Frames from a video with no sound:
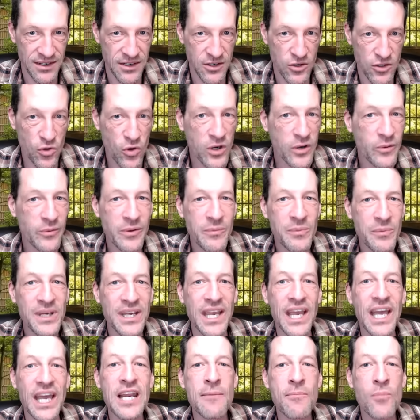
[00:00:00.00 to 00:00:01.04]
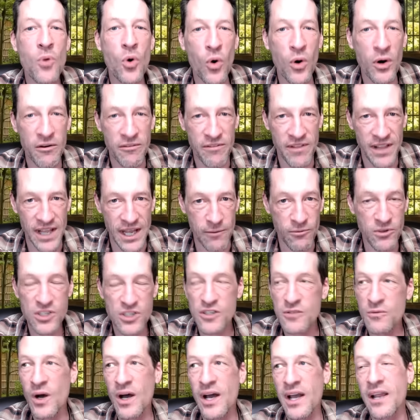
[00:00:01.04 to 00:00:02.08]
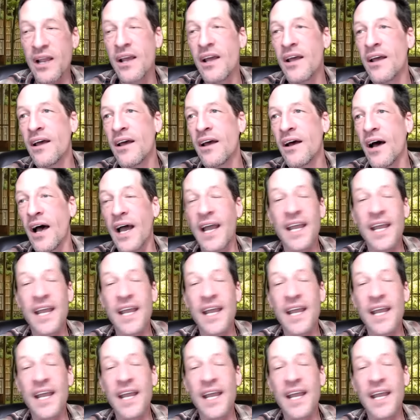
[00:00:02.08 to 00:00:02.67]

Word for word: nor can we be any more of that. Which is why I